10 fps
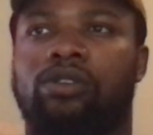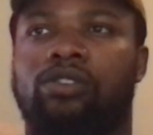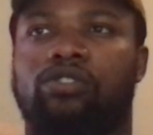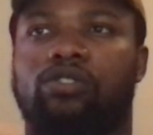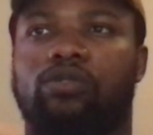
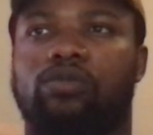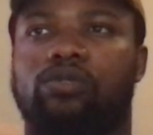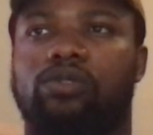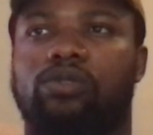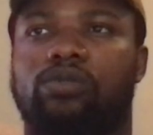so,
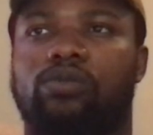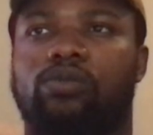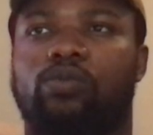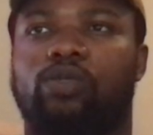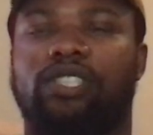
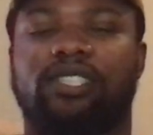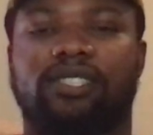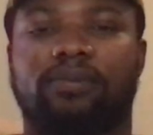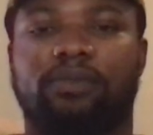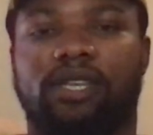what does
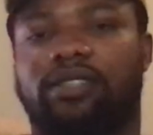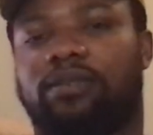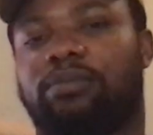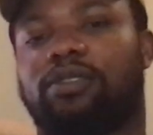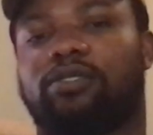it mean to
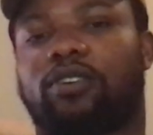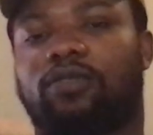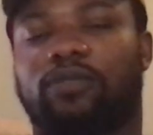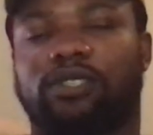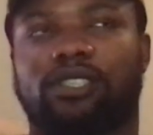be a
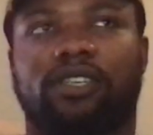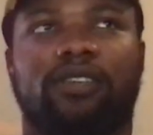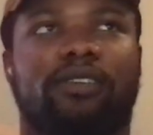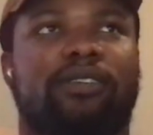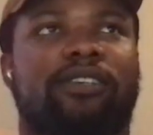software
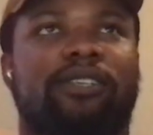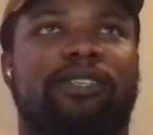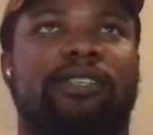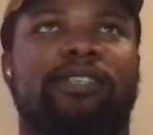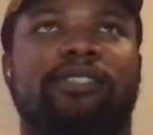engineer?
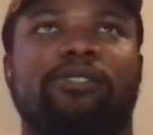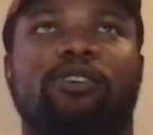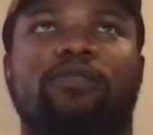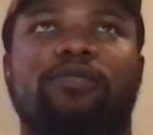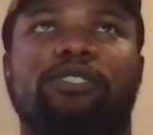
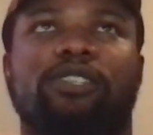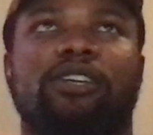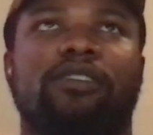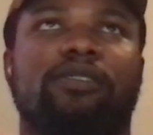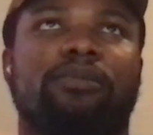Software
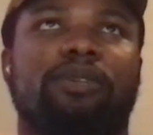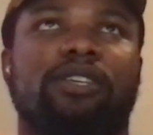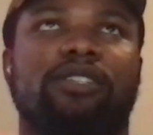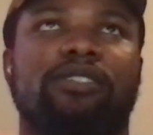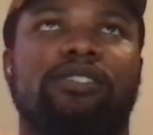engineering
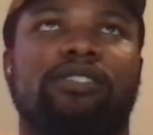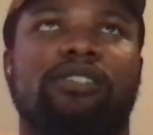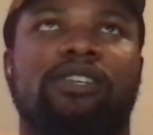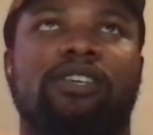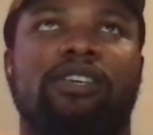means
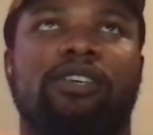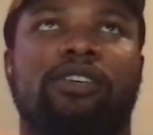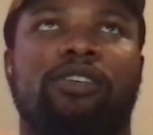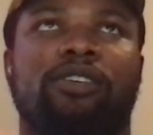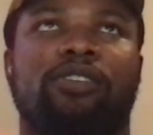
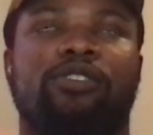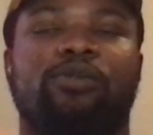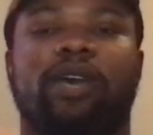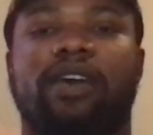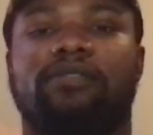you
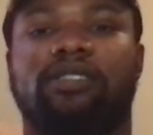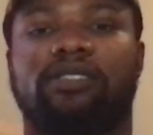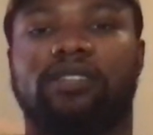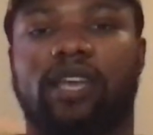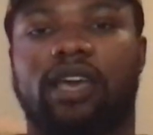have
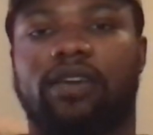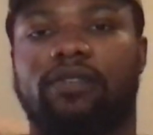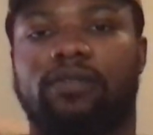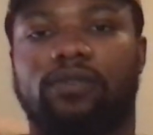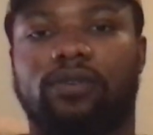this knack
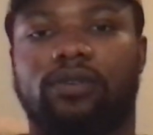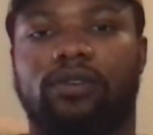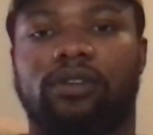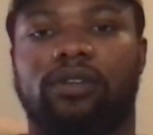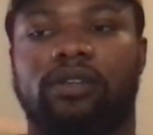
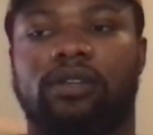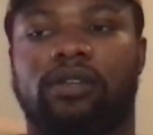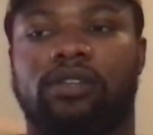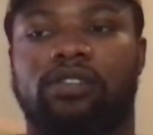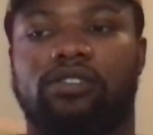for
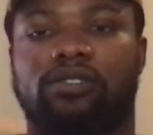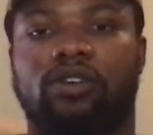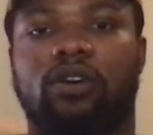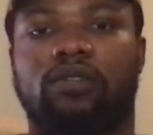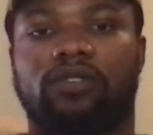
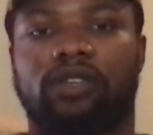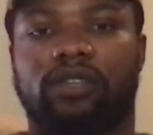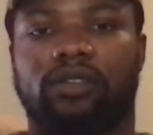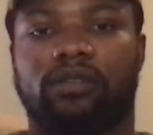solving